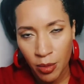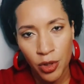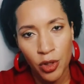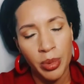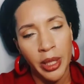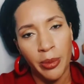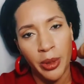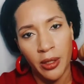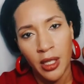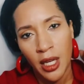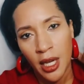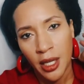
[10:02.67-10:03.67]
should be able to
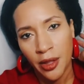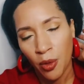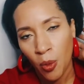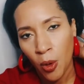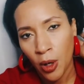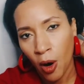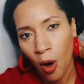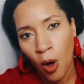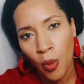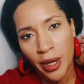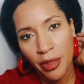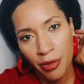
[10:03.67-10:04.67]
get the water all the
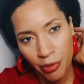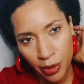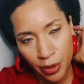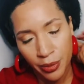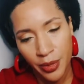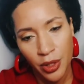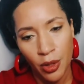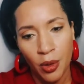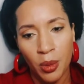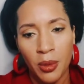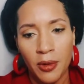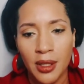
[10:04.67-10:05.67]
way through. So
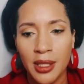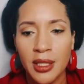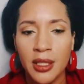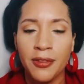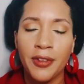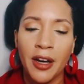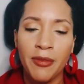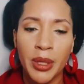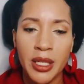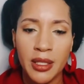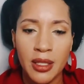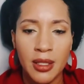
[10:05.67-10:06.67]
at least good 5
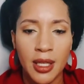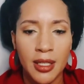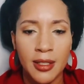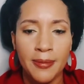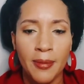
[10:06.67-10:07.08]
minutes, it says.